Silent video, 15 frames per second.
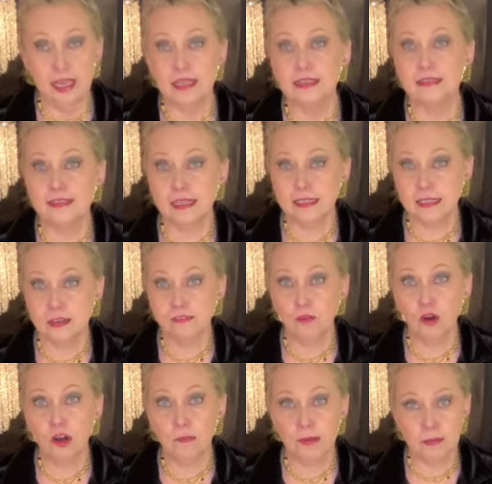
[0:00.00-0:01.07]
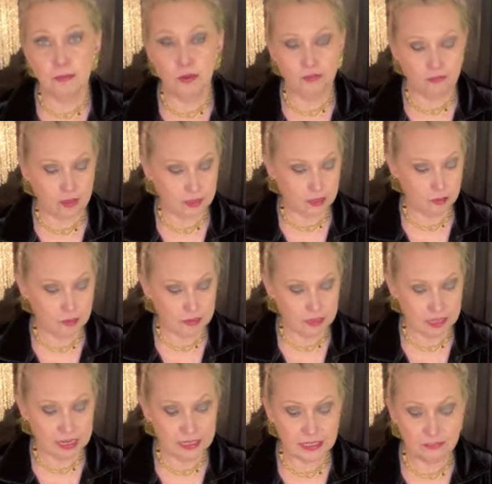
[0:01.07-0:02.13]
64 people felt it was
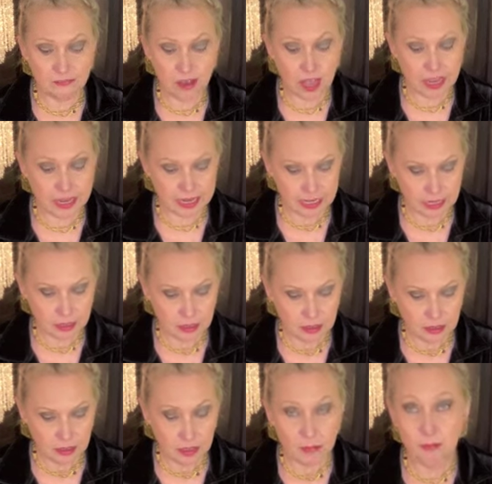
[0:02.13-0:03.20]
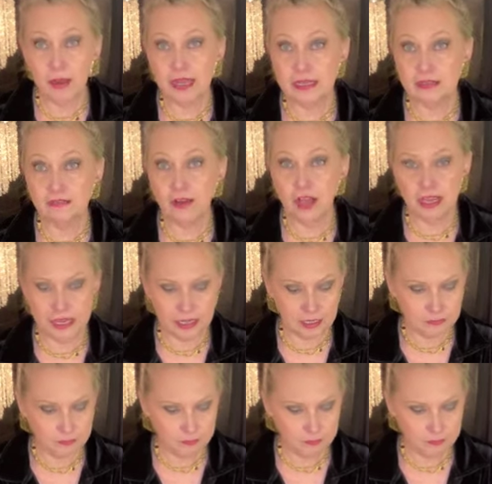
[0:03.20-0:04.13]
like Divine by Divine.